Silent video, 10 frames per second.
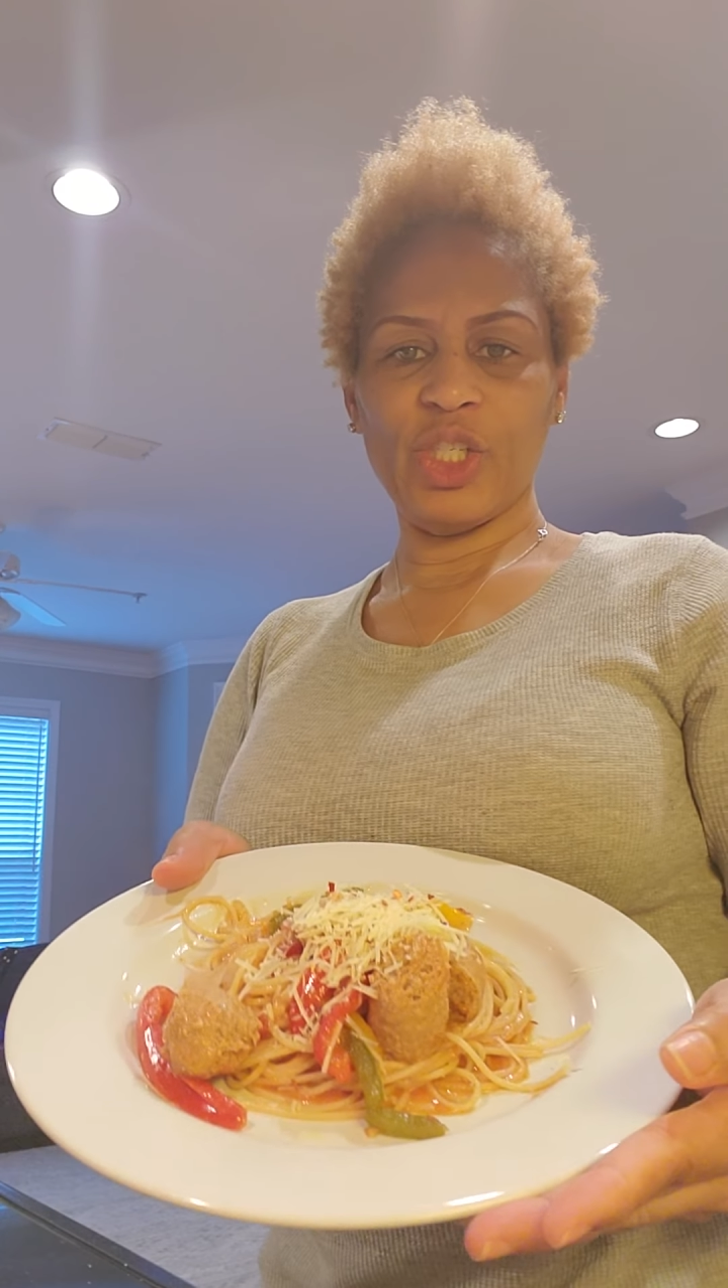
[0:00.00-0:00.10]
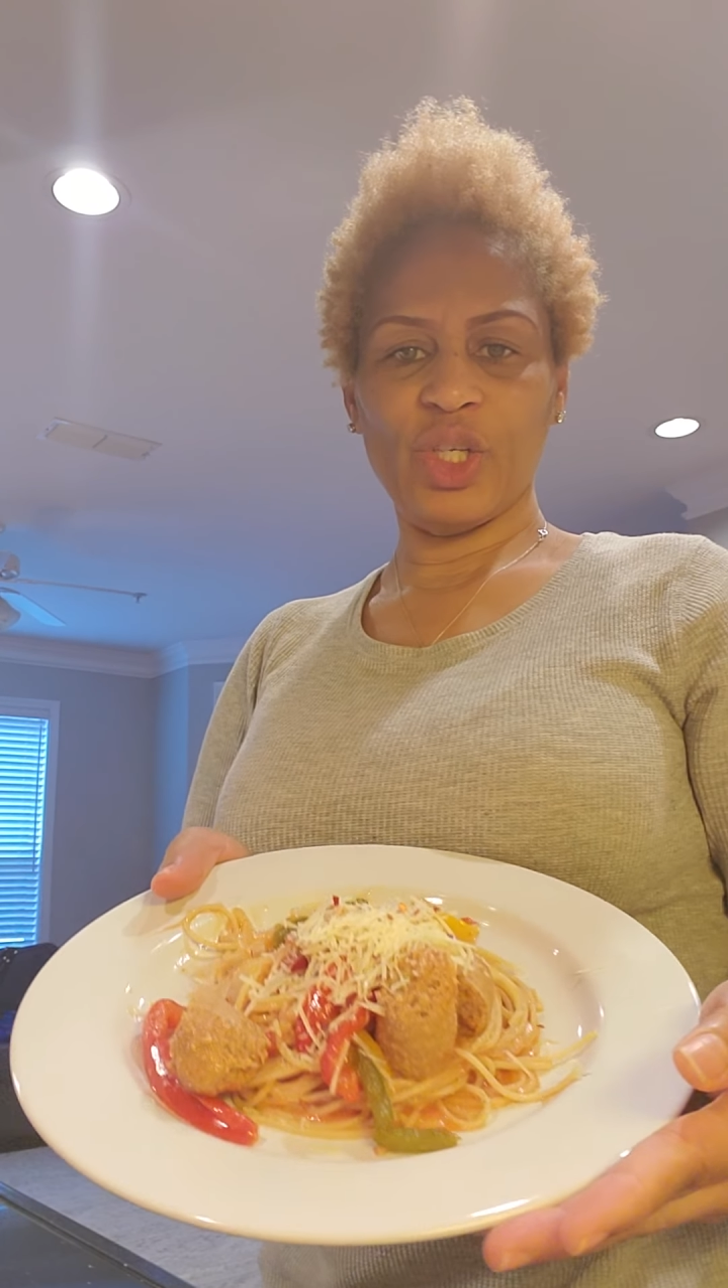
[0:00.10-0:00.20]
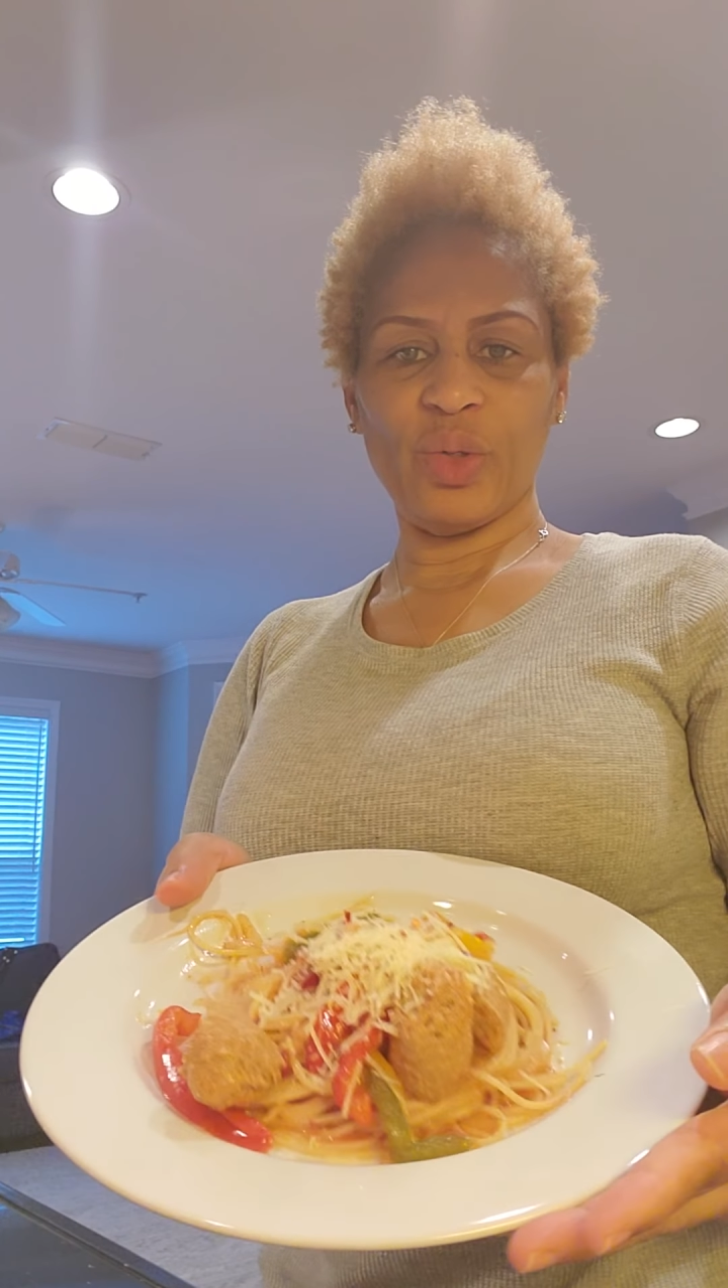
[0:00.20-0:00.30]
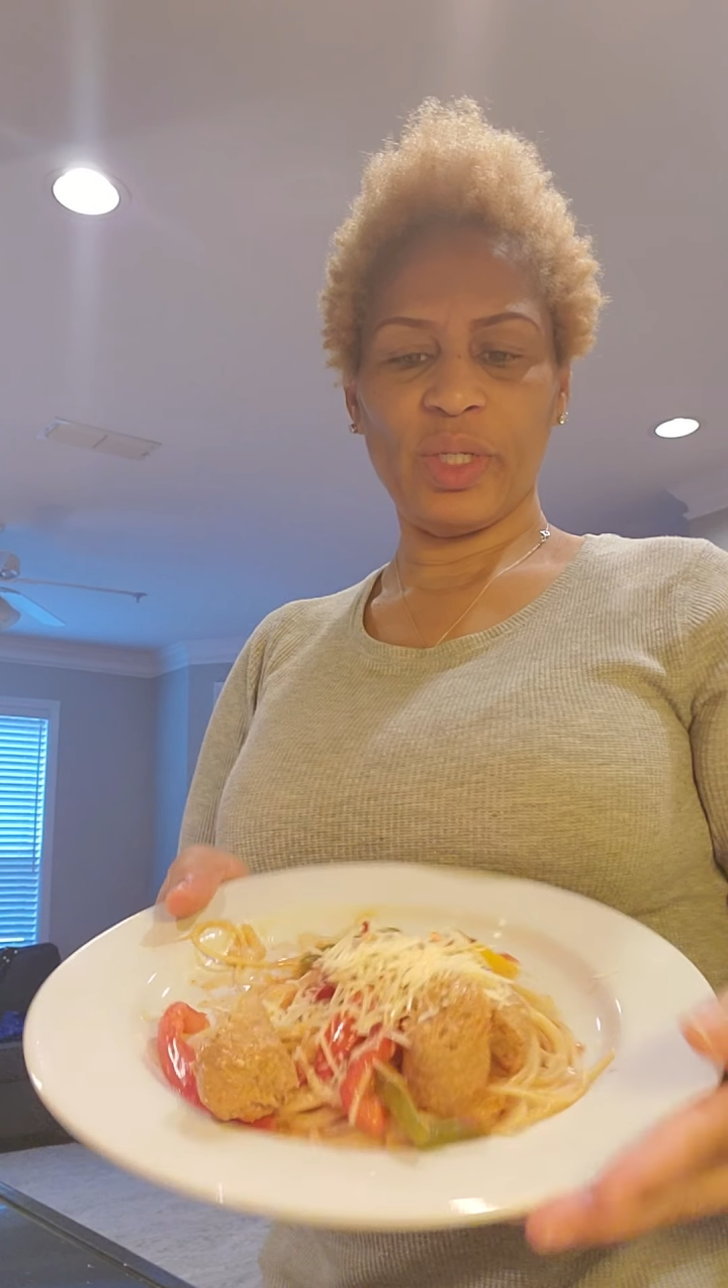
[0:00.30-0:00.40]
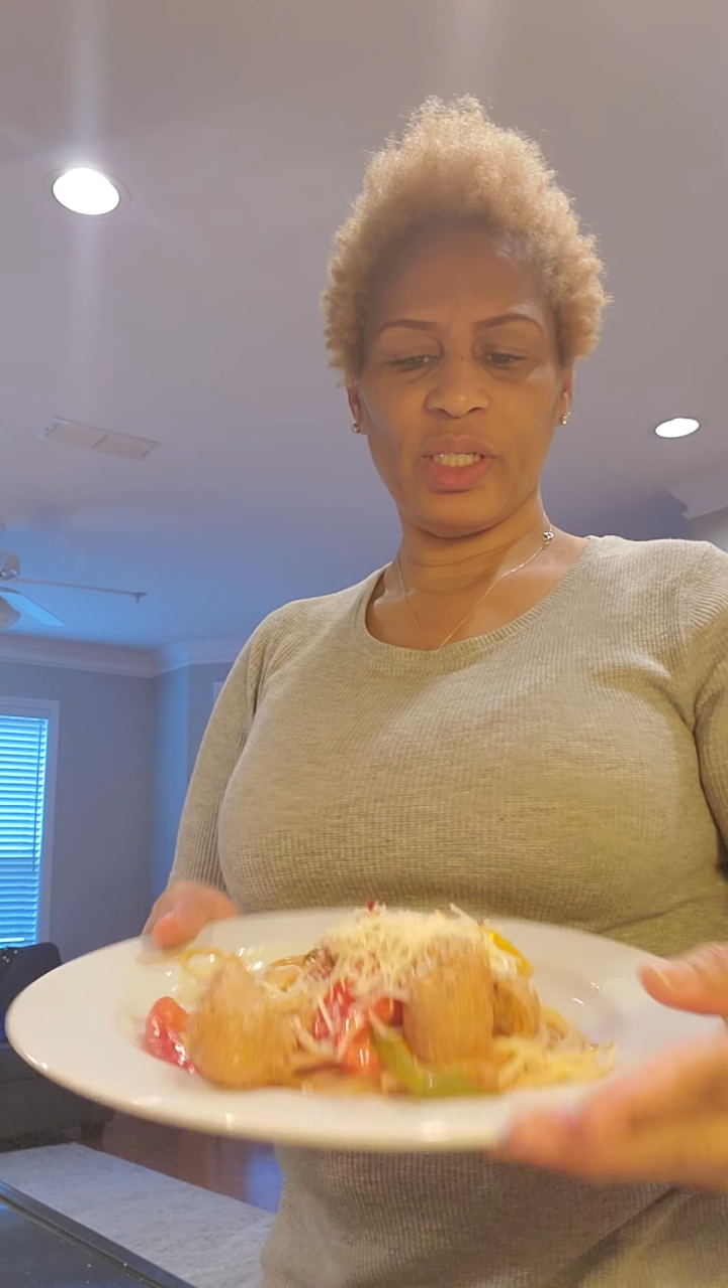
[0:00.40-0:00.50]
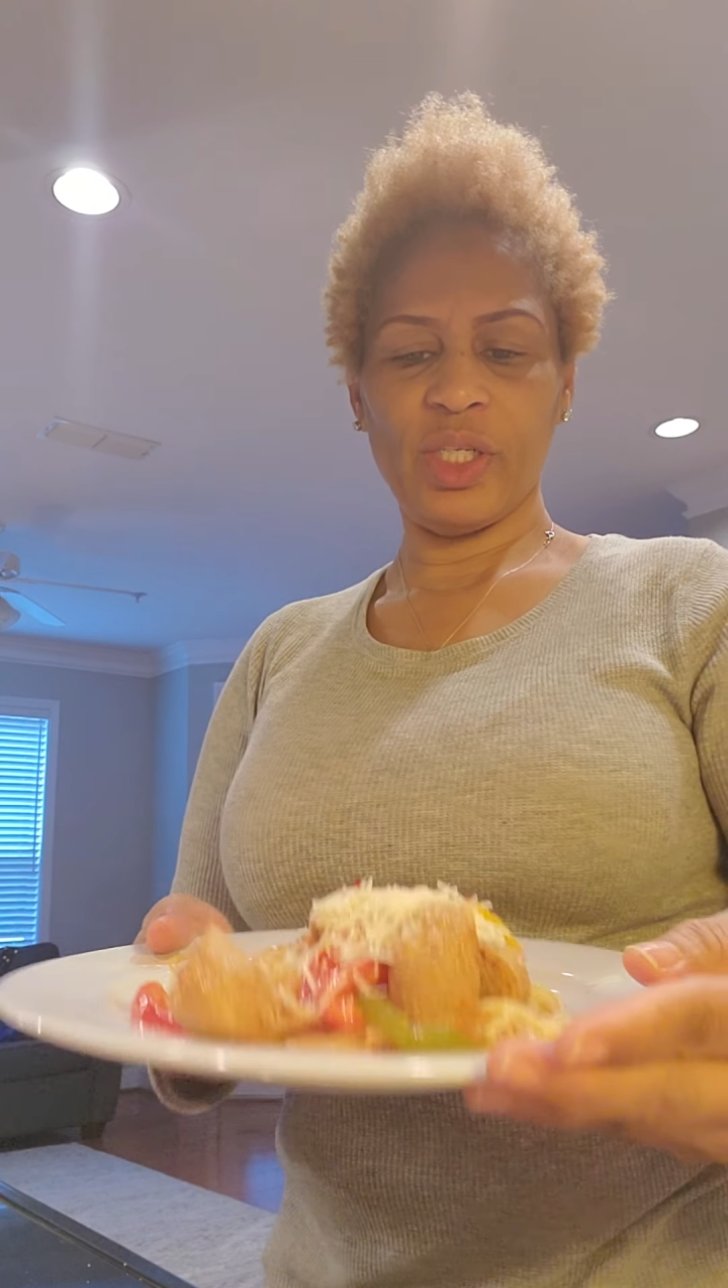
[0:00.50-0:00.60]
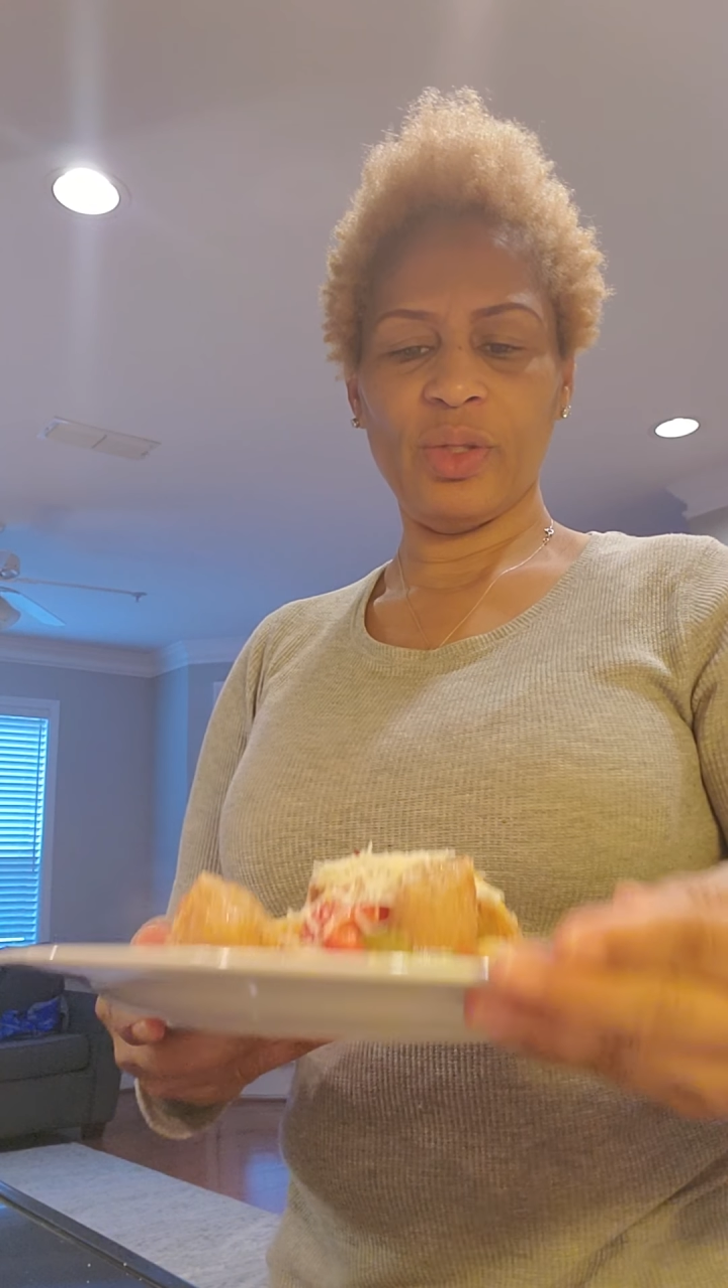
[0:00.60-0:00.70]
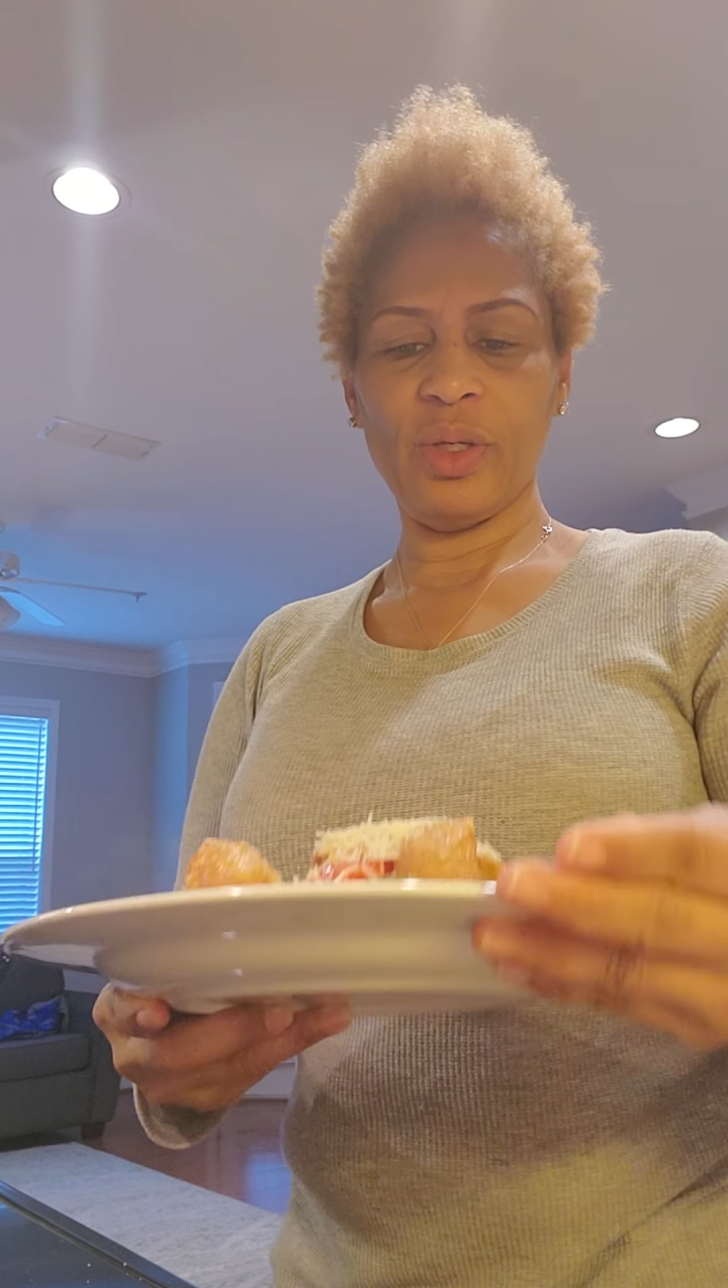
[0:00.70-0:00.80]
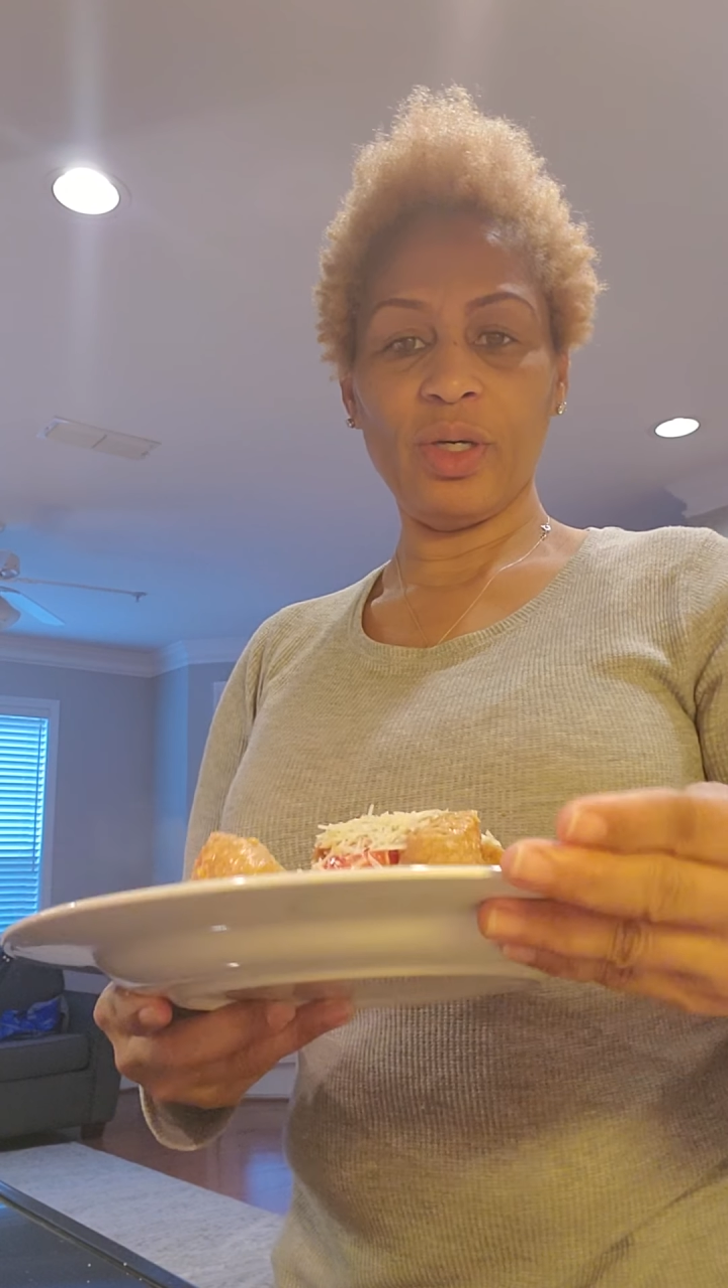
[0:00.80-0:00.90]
show it to you.